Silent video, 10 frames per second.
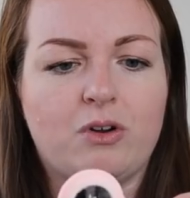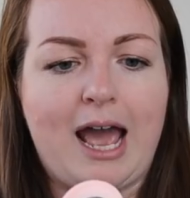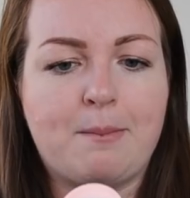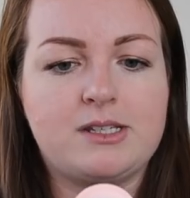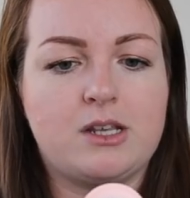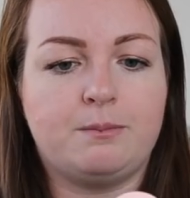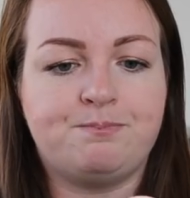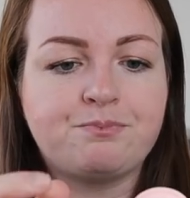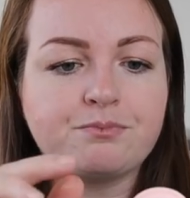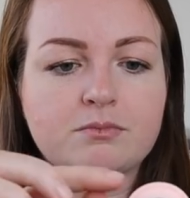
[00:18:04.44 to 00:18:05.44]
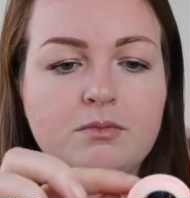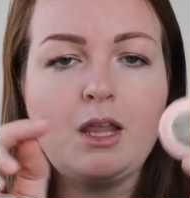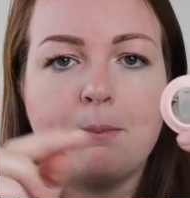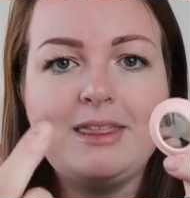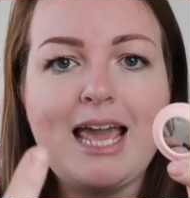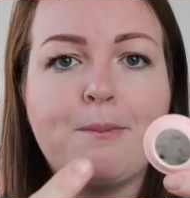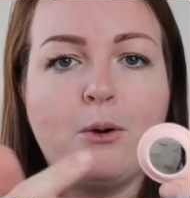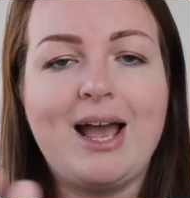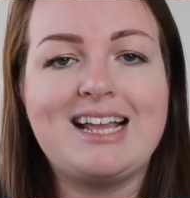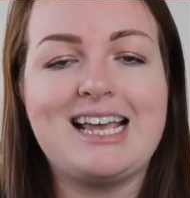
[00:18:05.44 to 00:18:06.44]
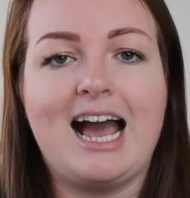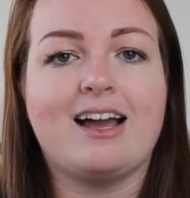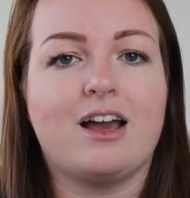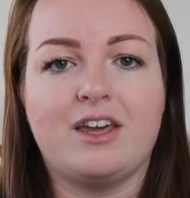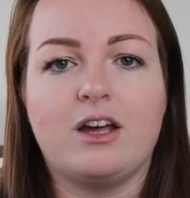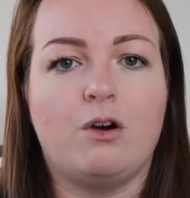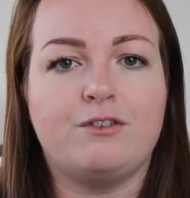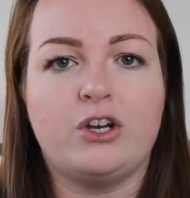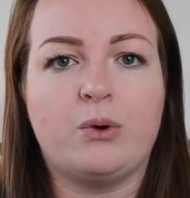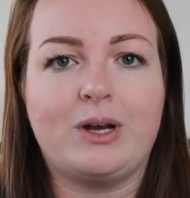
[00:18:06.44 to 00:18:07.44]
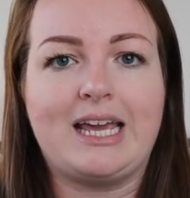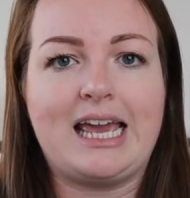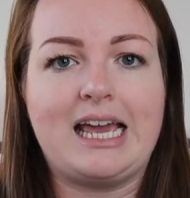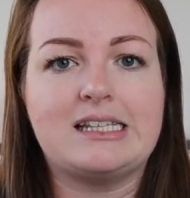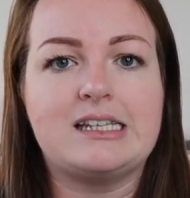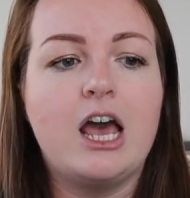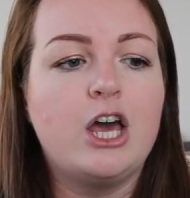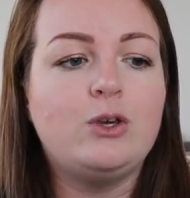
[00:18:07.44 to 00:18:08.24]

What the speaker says: on Amazon. But the Apple AirTag, I think a lot of you know what it is.